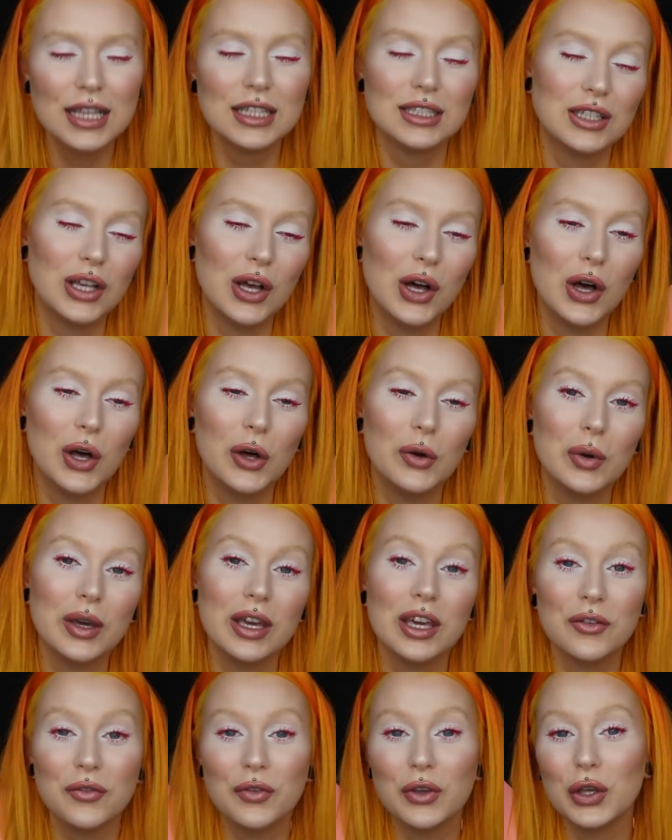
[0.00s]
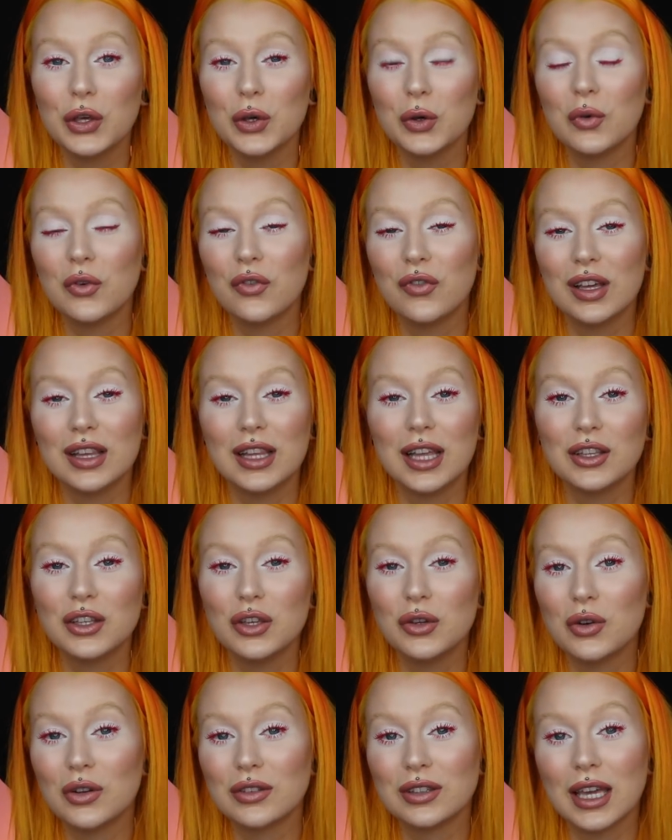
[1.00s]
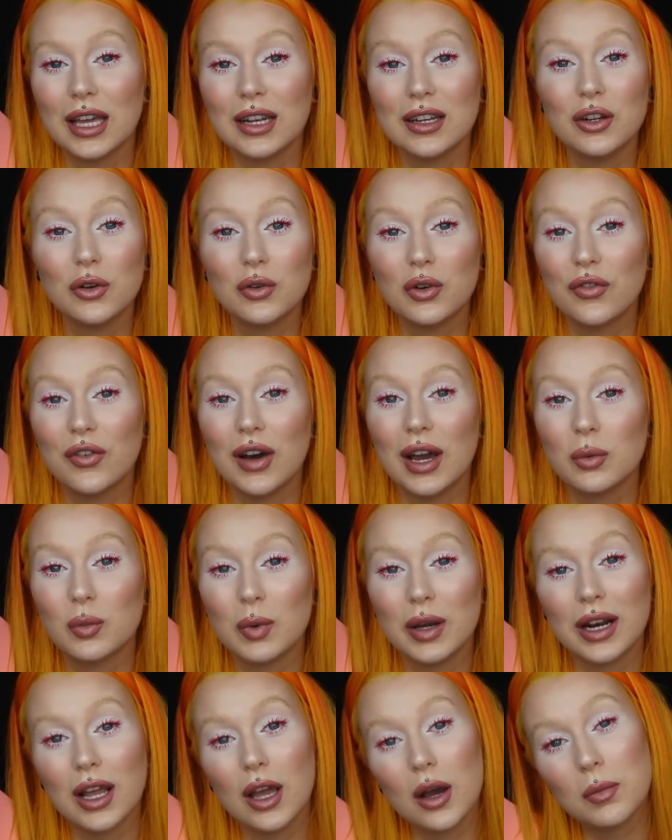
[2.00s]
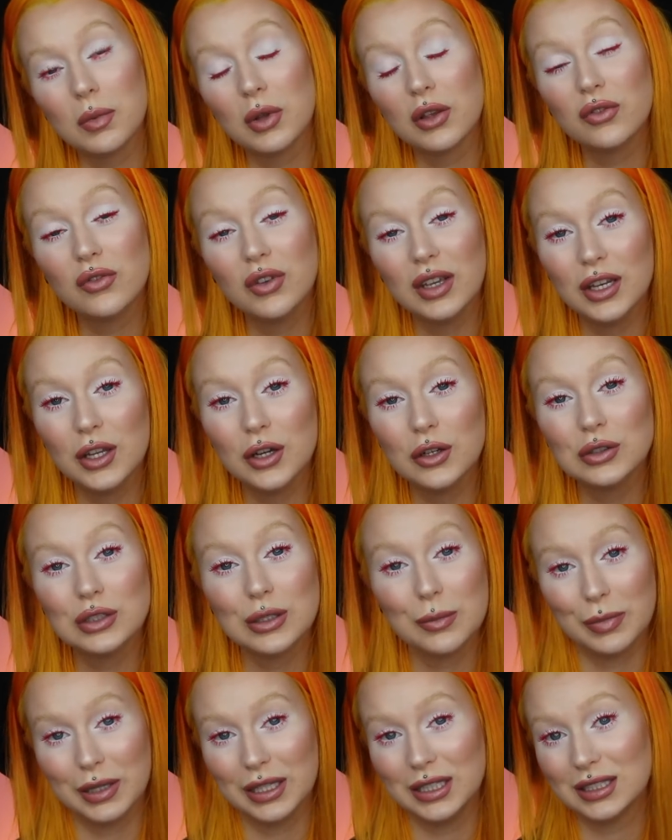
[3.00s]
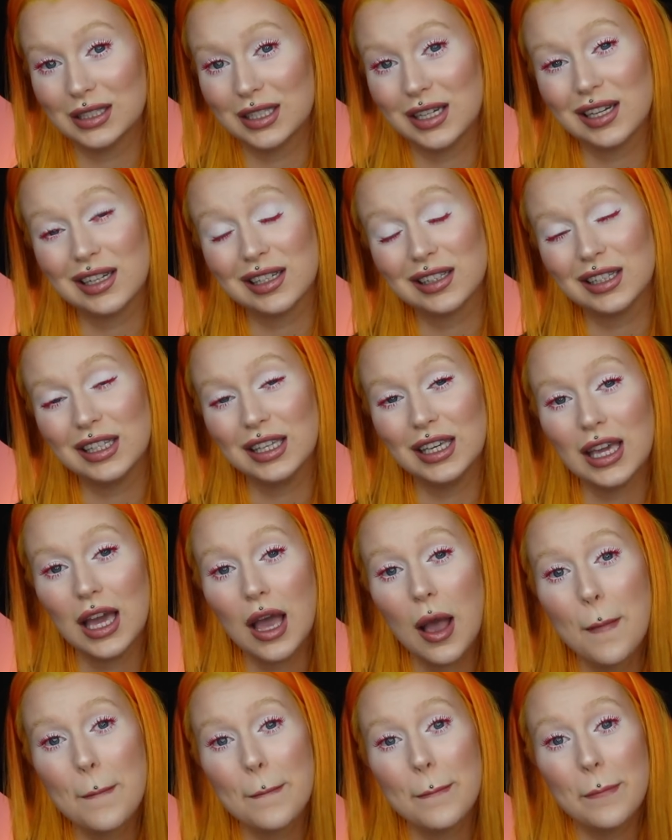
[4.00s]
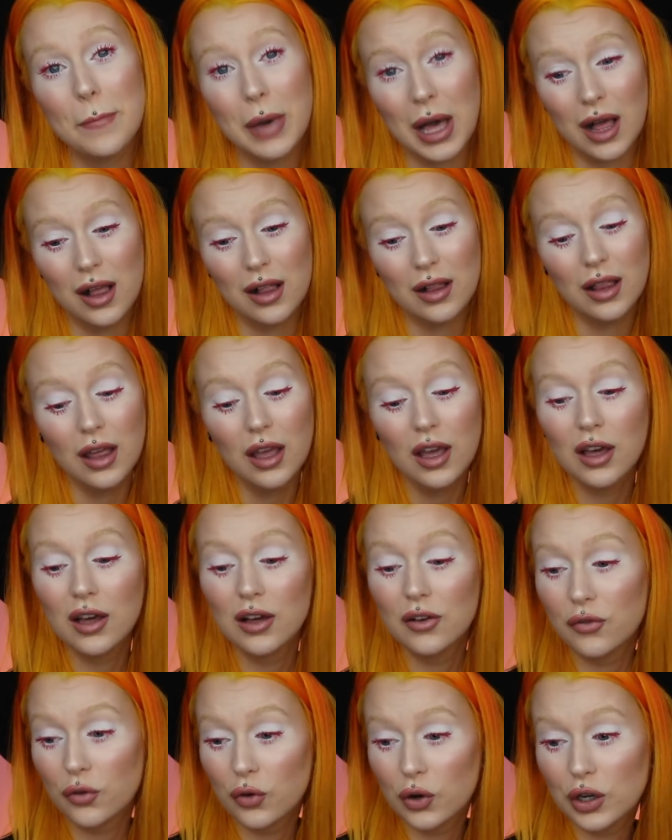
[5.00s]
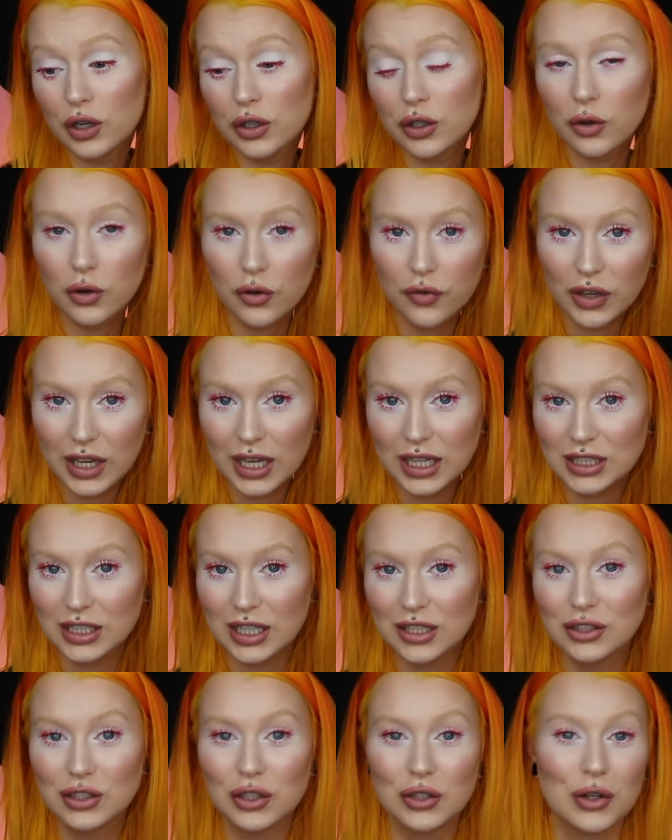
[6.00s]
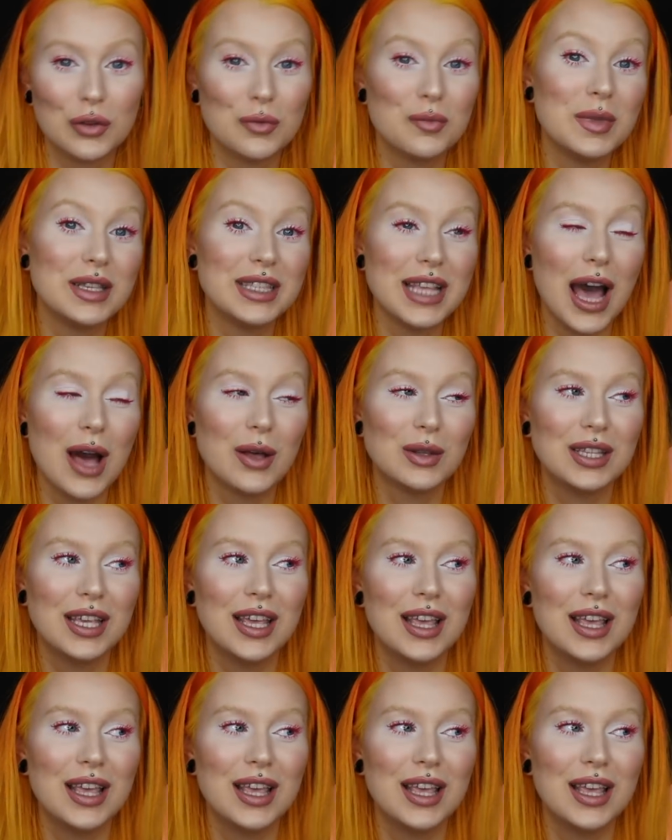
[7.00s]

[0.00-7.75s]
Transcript: So if you feel like you don't get notified when I upload videos, please click the bell for notifications so you don't miss out.